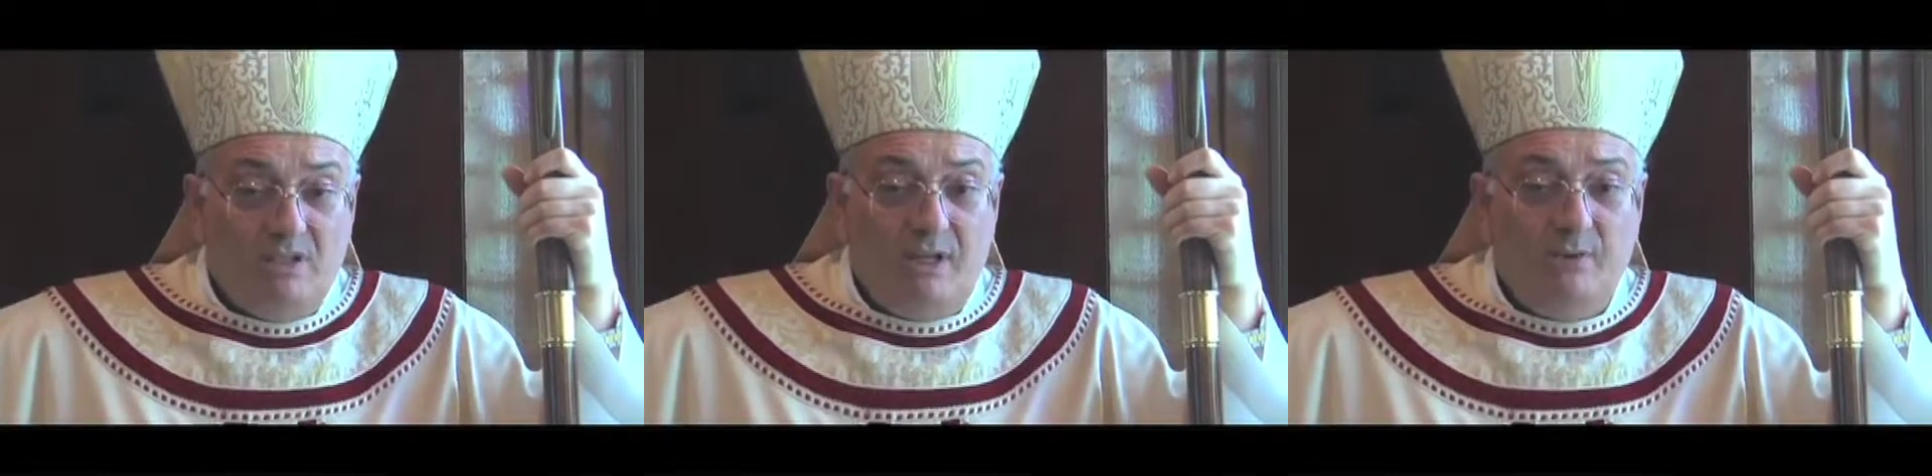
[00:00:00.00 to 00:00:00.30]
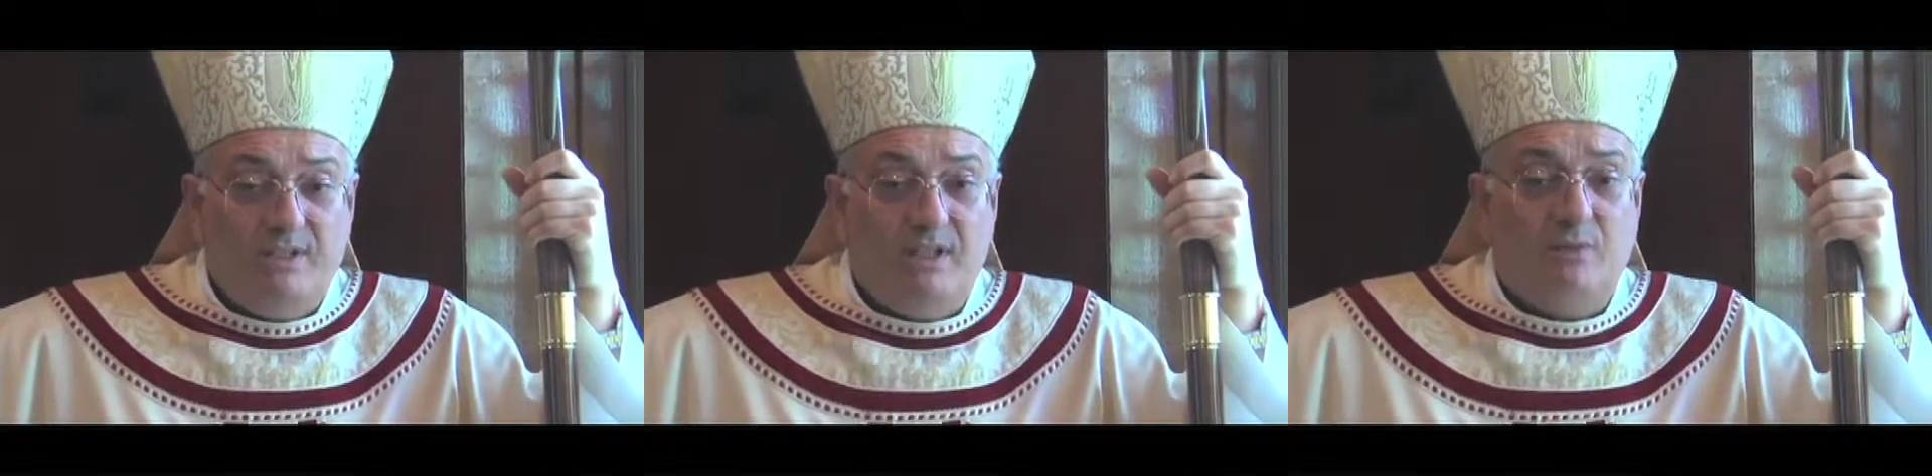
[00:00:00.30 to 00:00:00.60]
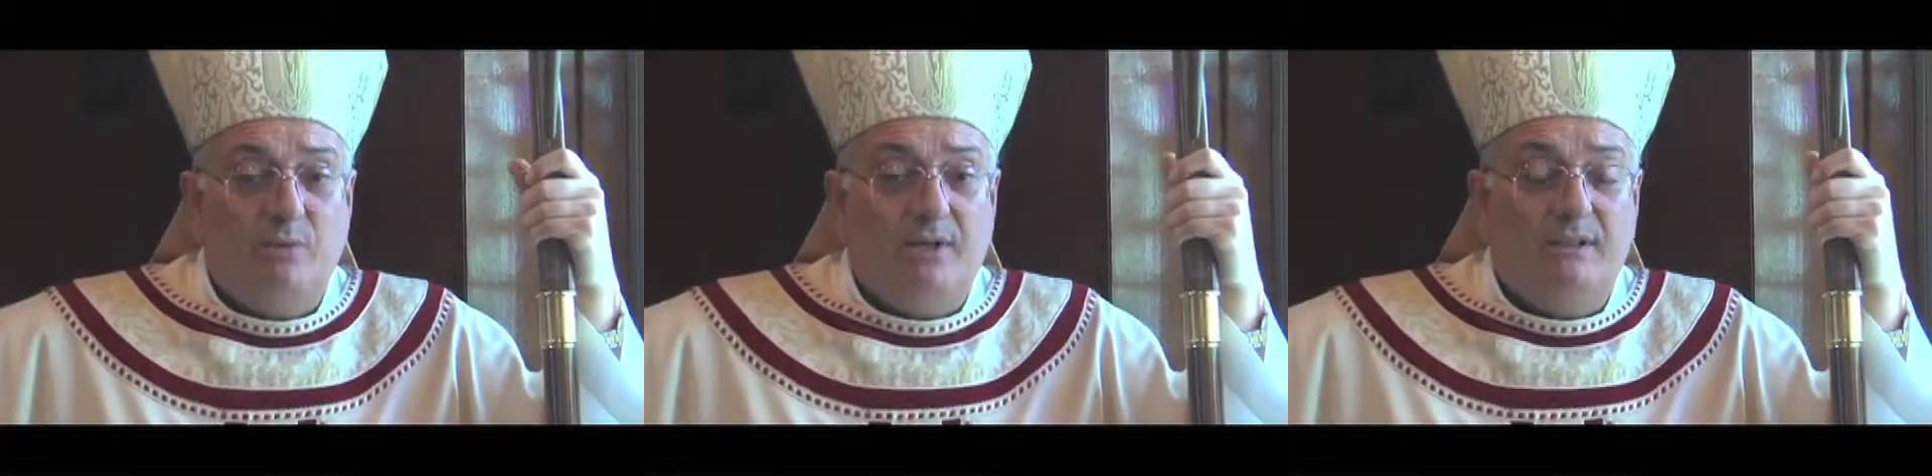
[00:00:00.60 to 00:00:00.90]
Today we
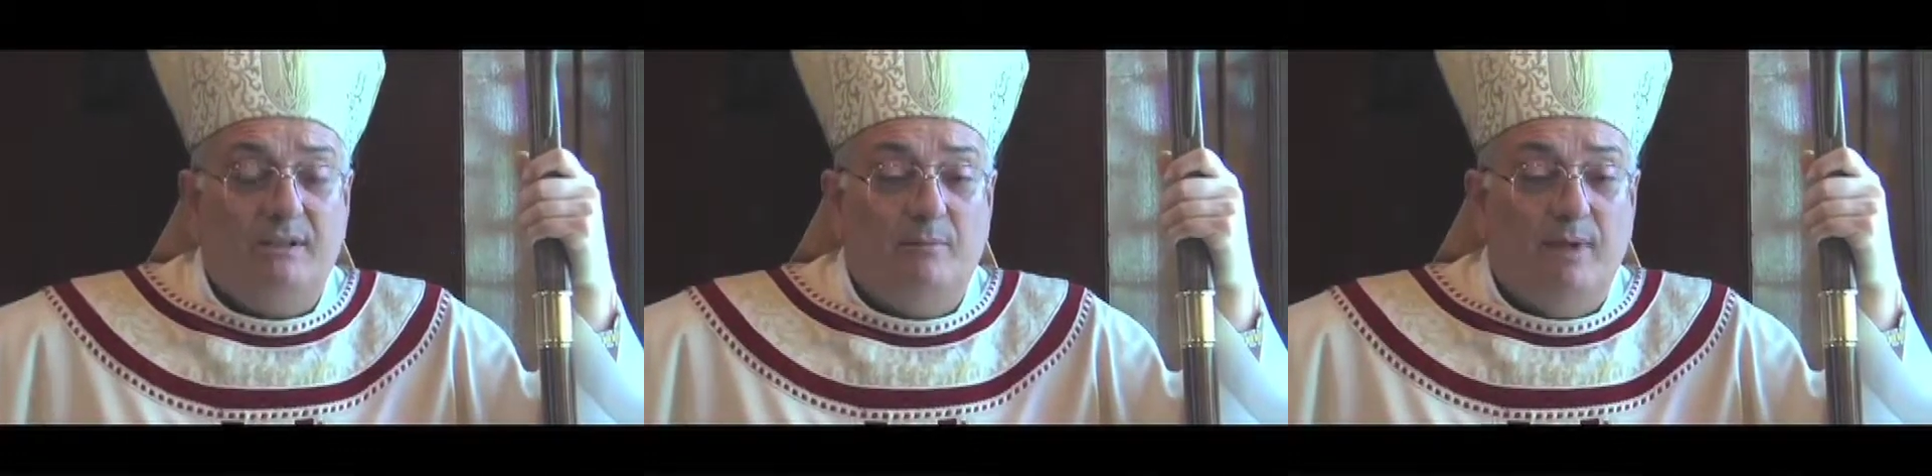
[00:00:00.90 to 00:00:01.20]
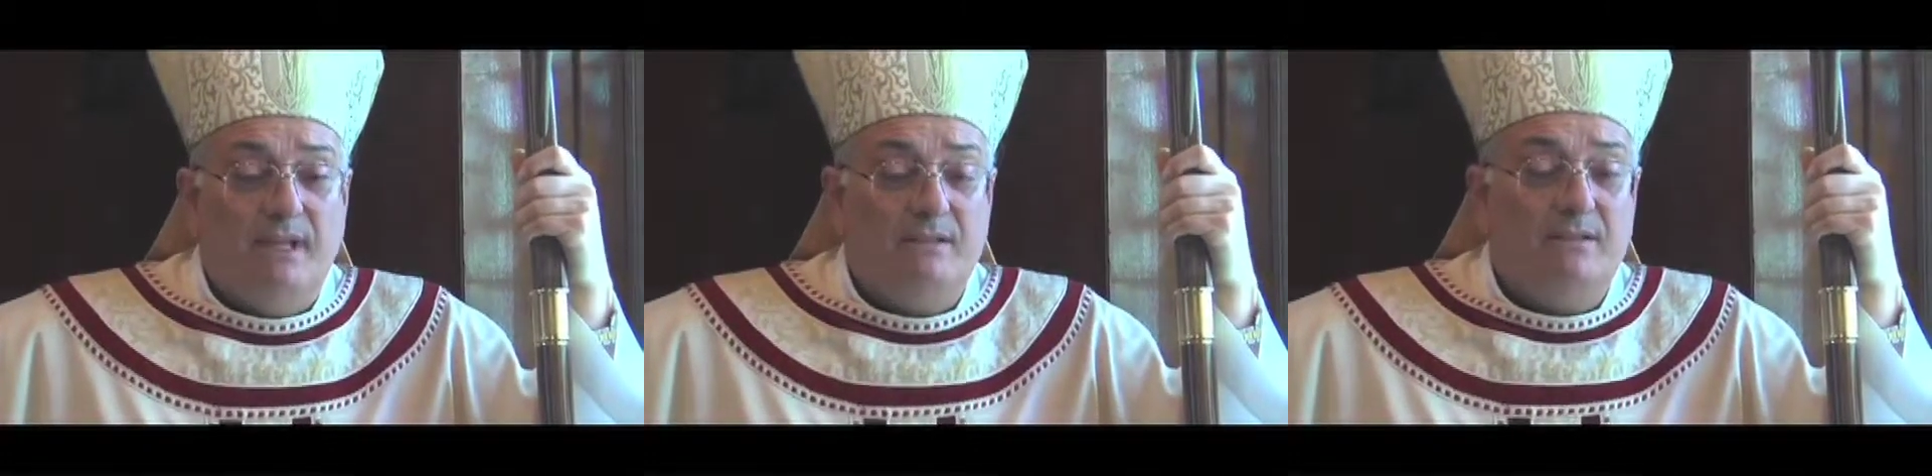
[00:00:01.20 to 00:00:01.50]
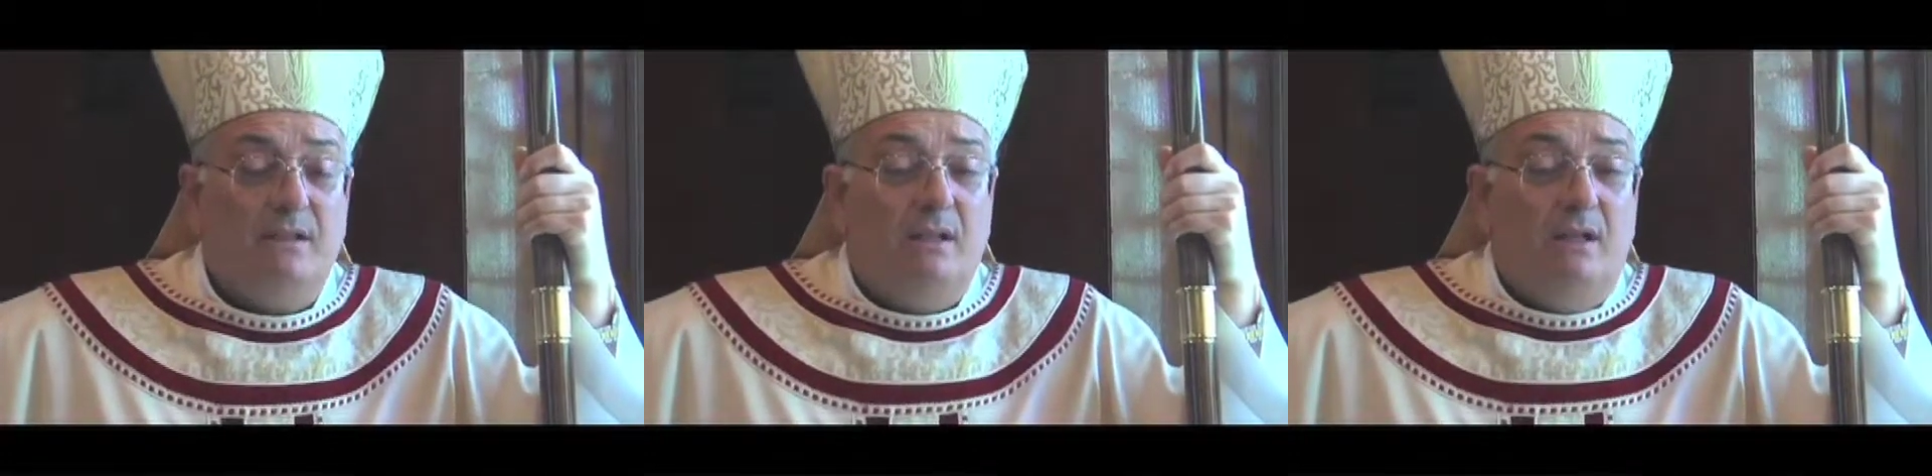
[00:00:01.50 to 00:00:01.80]
celebrate at the
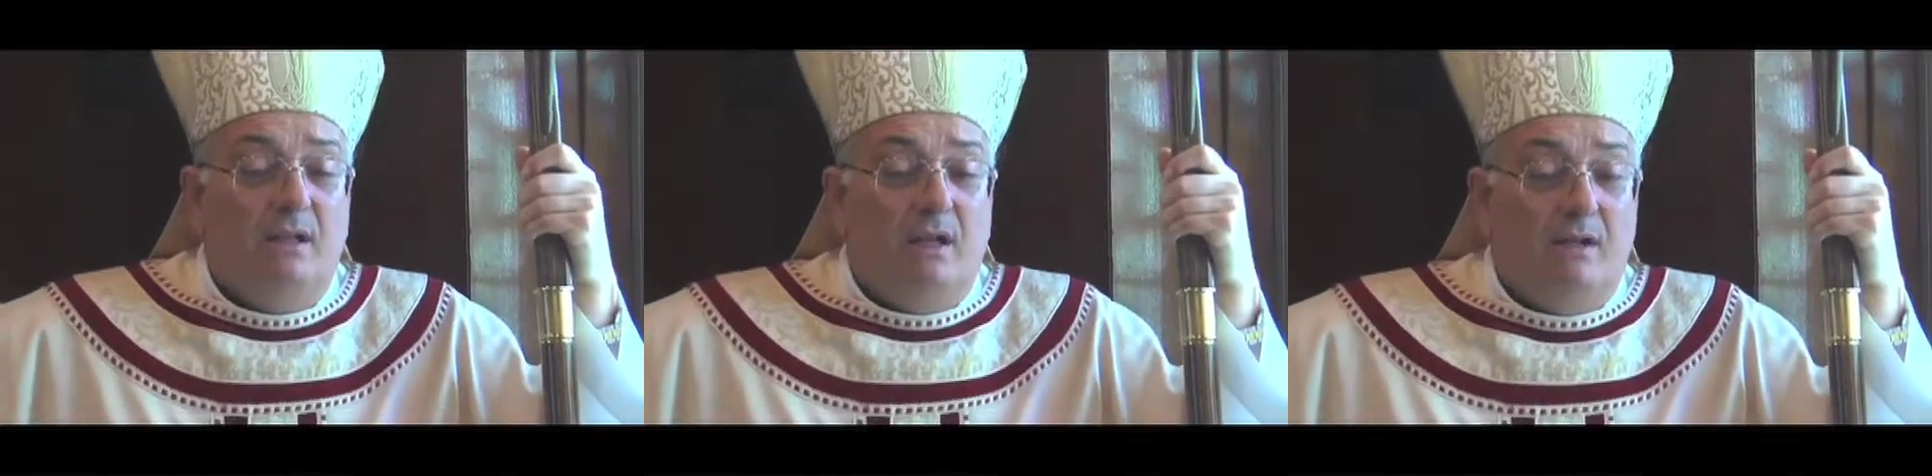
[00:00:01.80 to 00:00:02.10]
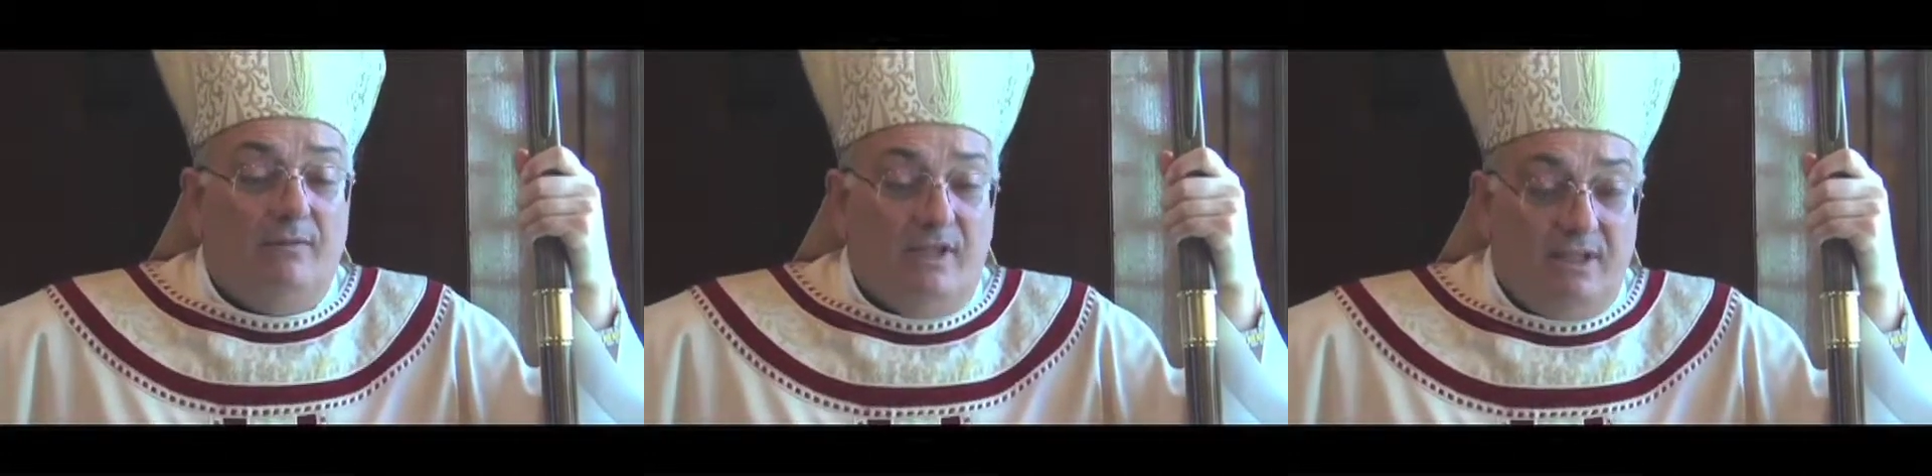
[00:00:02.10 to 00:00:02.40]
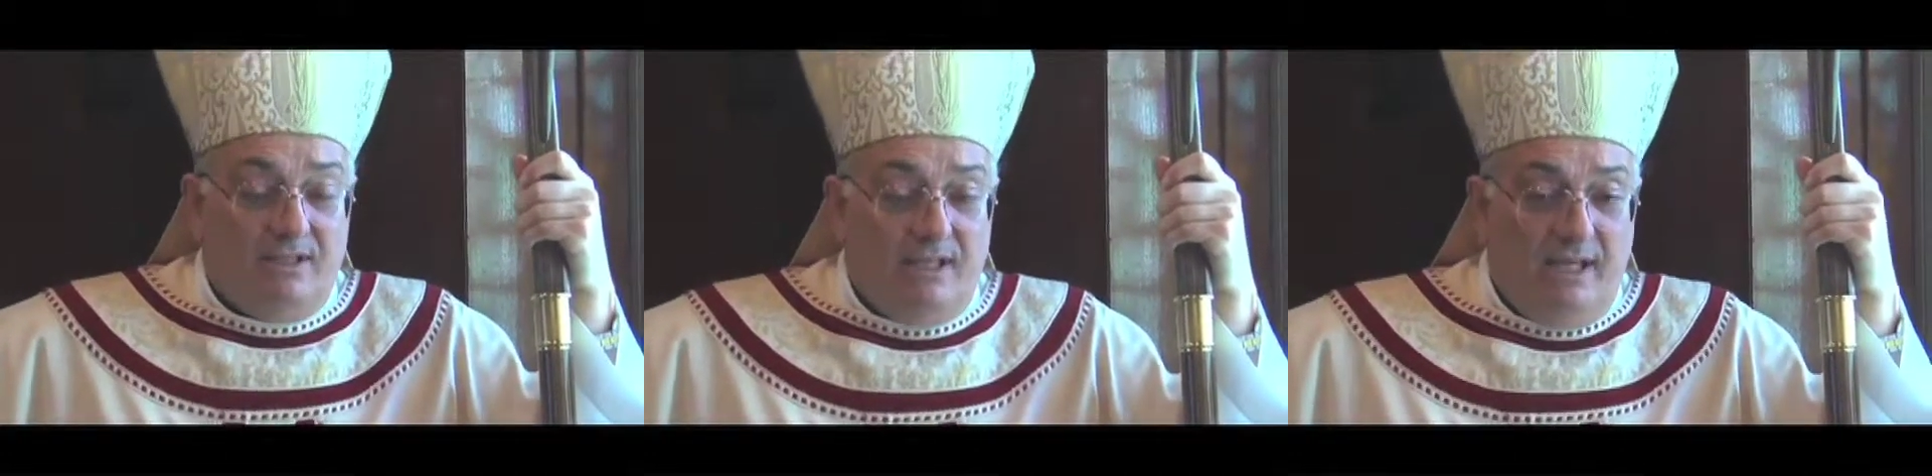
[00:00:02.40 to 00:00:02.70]
Mass of the
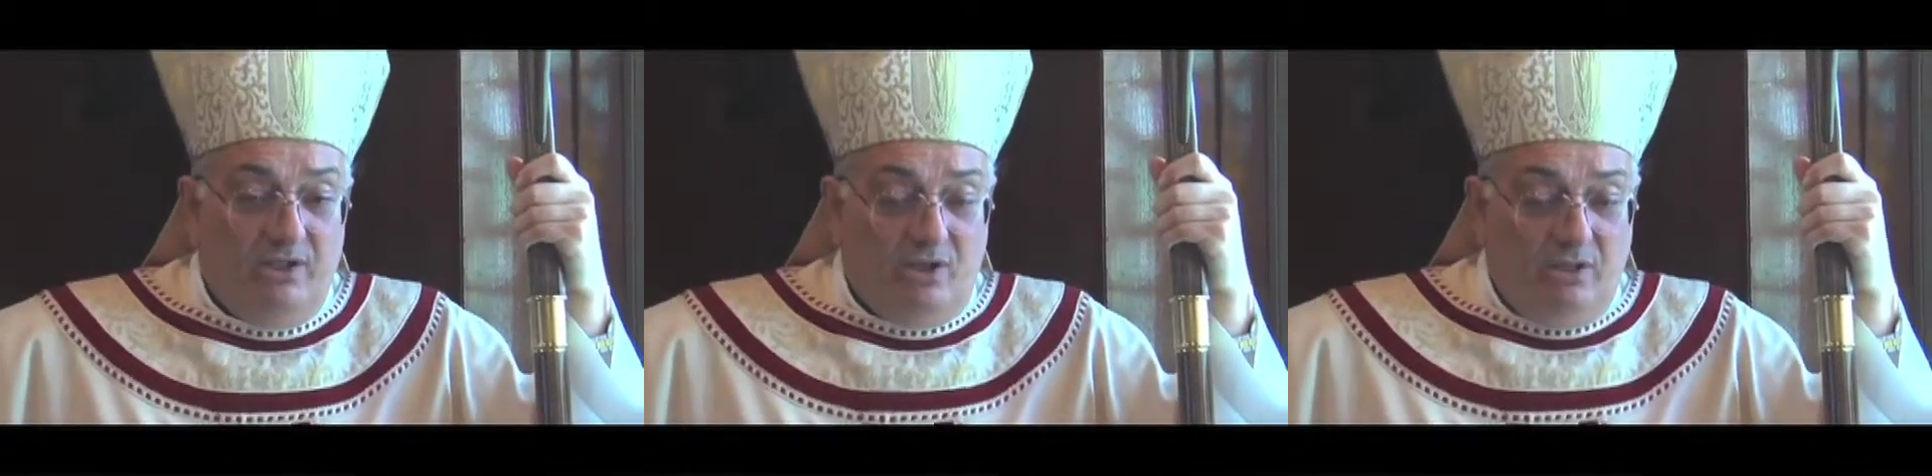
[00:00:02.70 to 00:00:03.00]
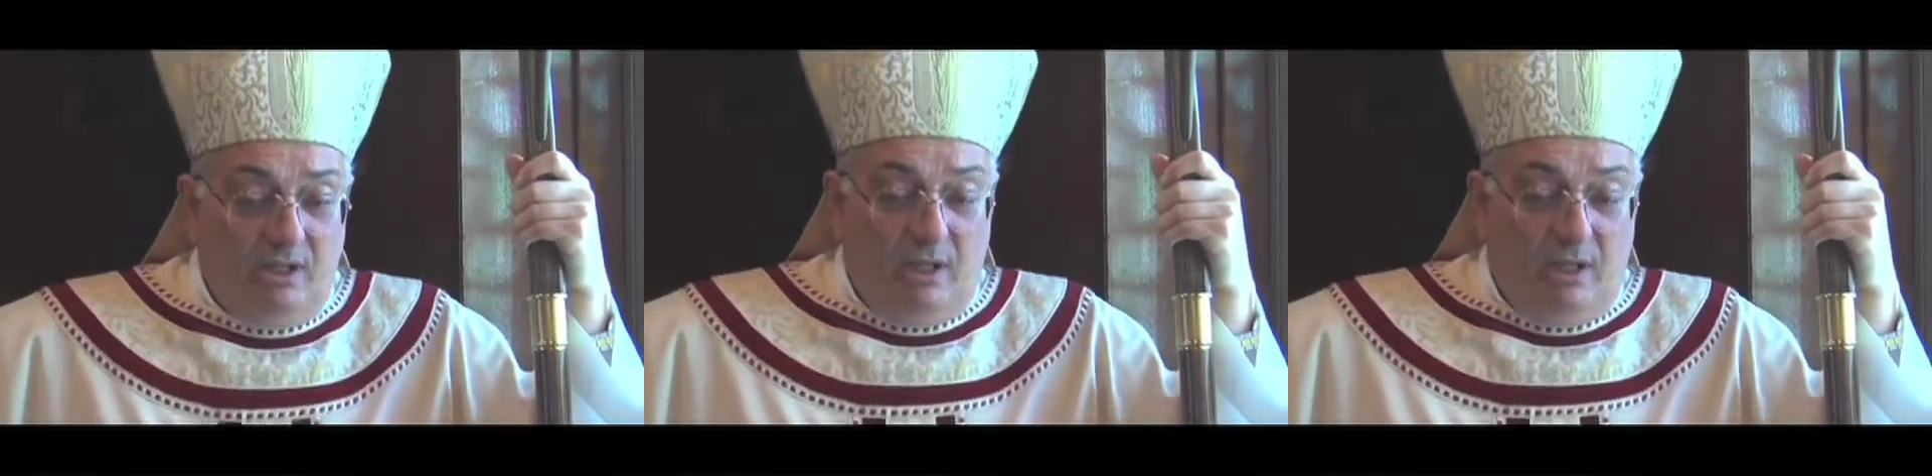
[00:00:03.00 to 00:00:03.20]
Annunciation,